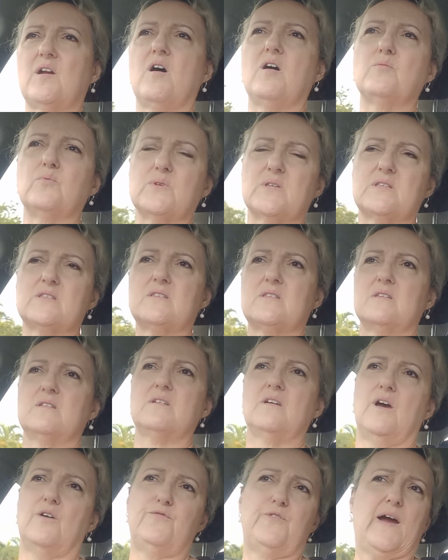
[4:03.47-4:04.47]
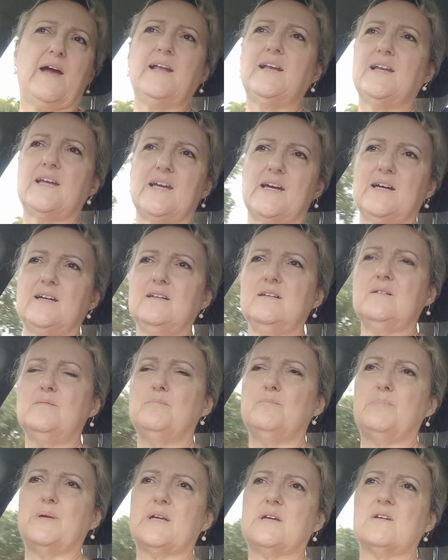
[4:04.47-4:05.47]
I was a failure,
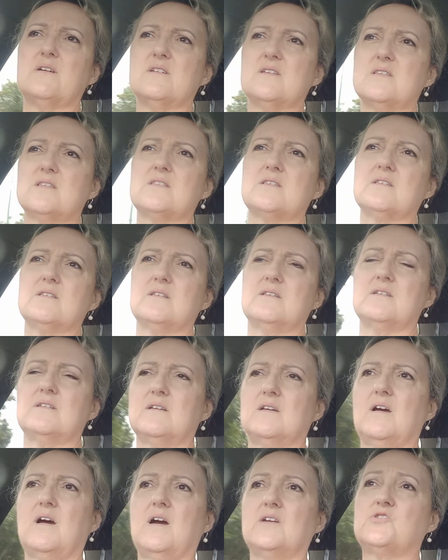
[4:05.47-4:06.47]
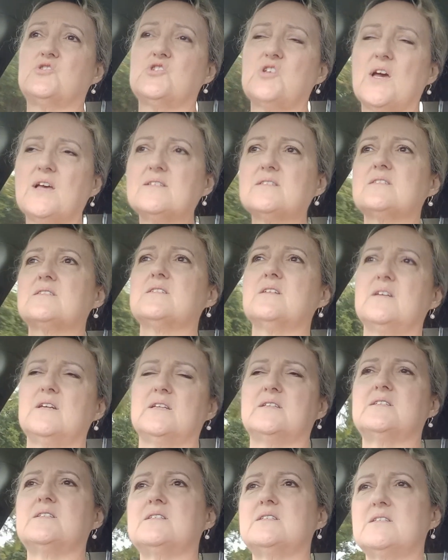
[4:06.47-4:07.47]
because
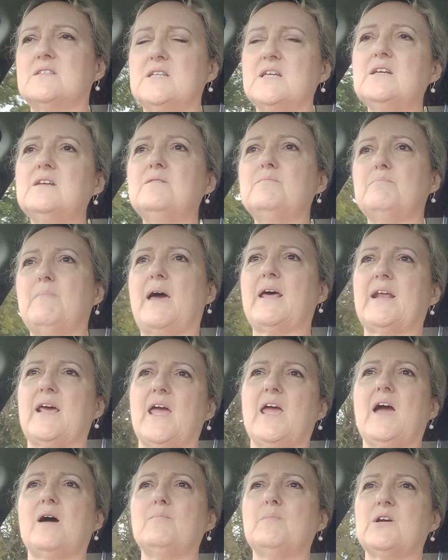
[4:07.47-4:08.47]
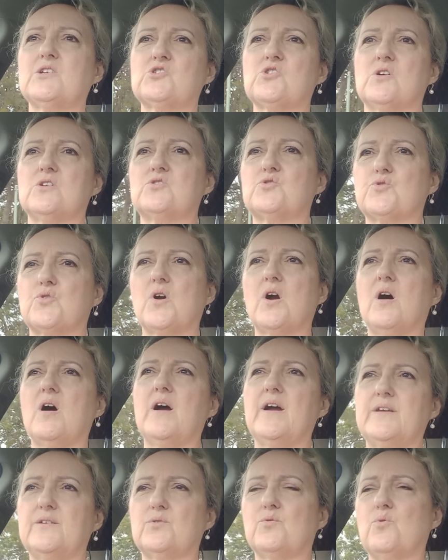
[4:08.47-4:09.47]
it didn't matter how much I
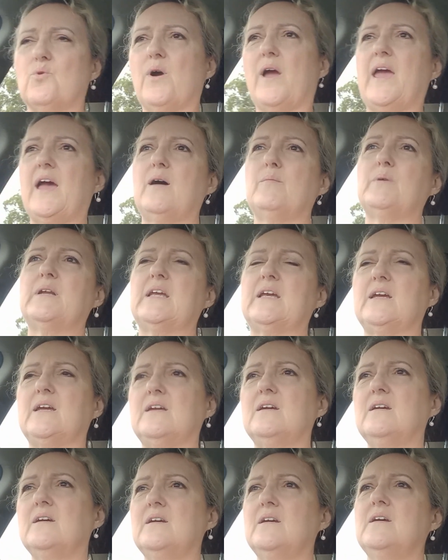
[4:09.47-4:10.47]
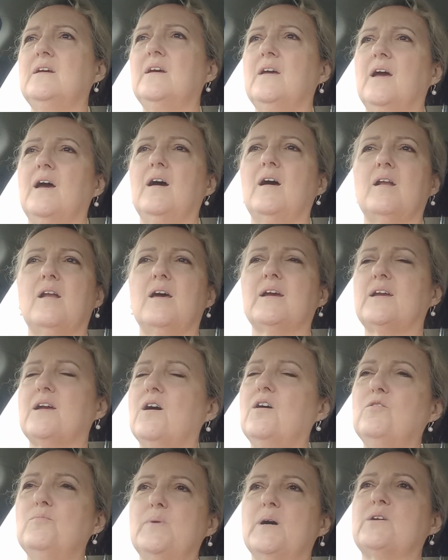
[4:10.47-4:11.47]
tried or how many,
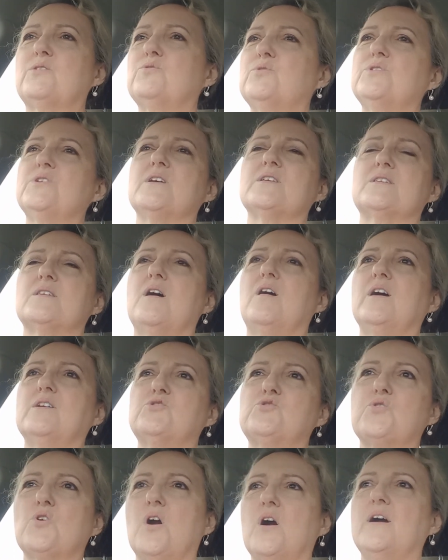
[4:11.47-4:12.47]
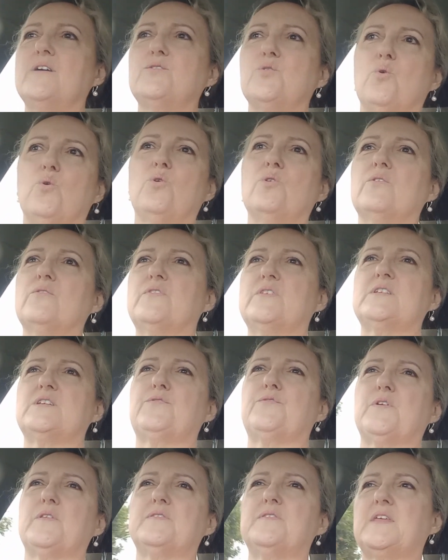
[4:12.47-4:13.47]
oh my goodness, I tried all of the
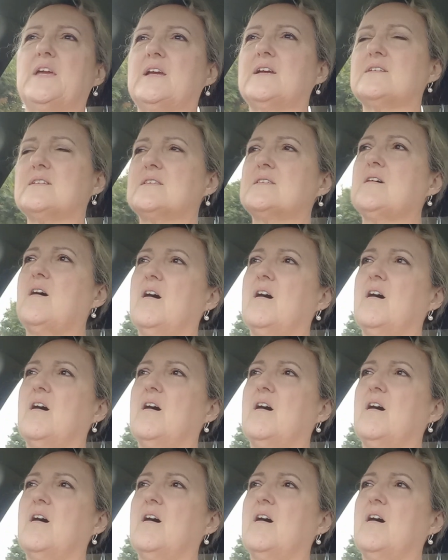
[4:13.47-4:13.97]
different things.